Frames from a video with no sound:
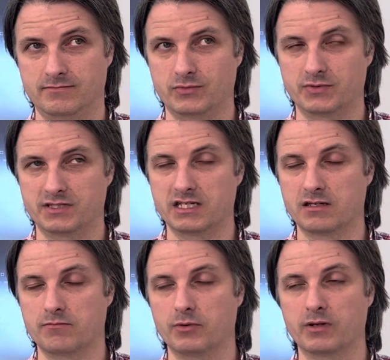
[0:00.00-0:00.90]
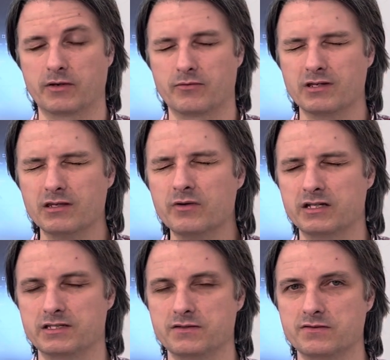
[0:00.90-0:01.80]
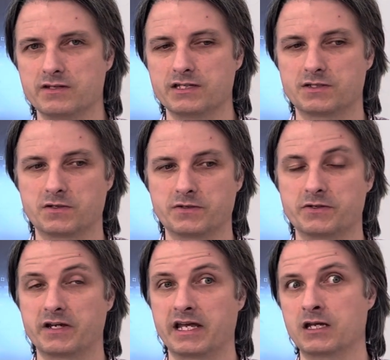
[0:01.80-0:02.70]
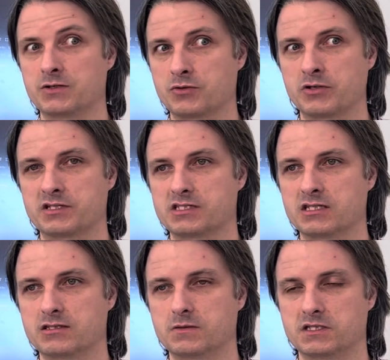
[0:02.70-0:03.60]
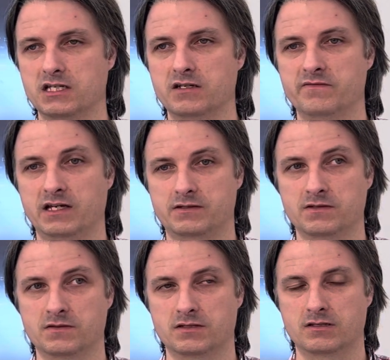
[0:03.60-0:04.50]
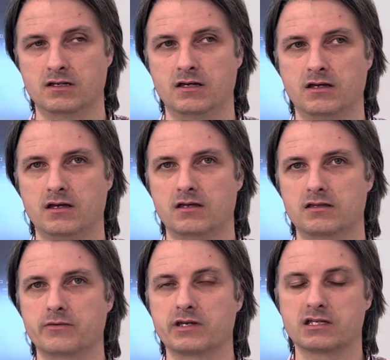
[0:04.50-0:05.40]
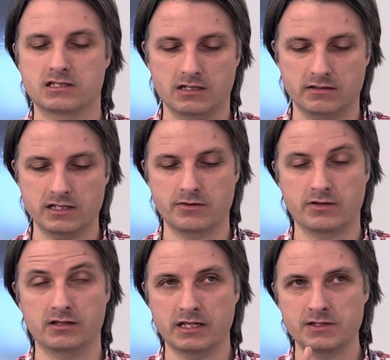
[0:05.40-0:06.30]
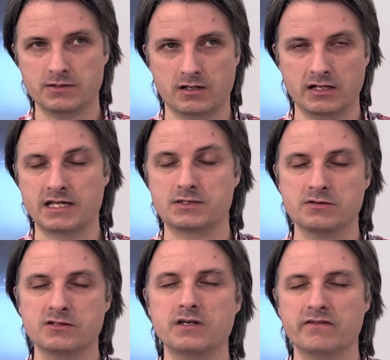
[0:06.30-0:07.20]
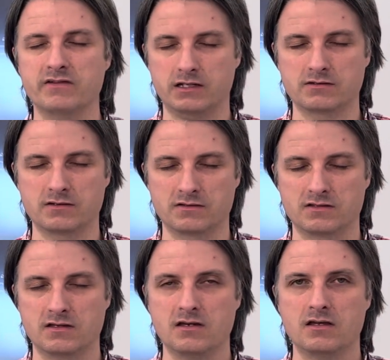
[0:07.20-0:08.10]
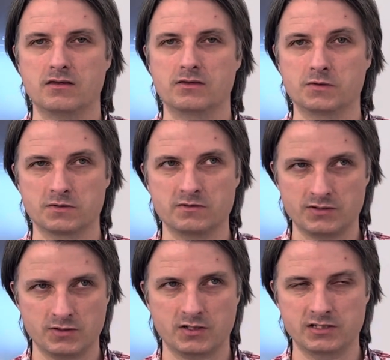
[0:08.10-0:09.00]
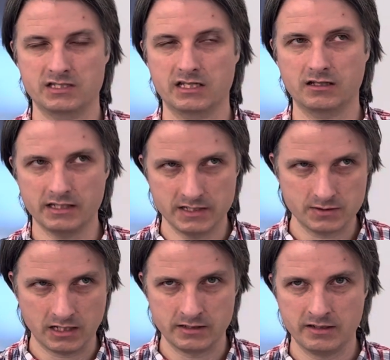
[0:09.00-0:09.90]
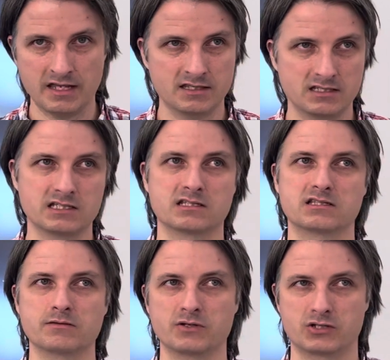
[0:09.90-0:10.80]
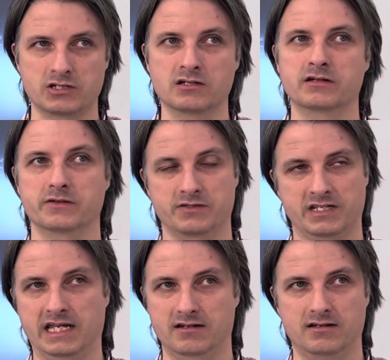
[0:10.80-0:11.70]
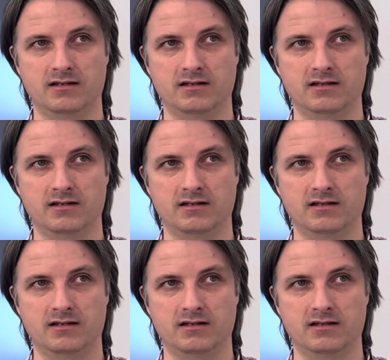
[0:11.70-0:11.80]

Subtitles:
We'll see. But what I really want to do is turn your hand drawings into a set of vectors that we can tell either the laser cut. As soon as we have vectors, those are instructions that the laser cutter and the CNC machine understand.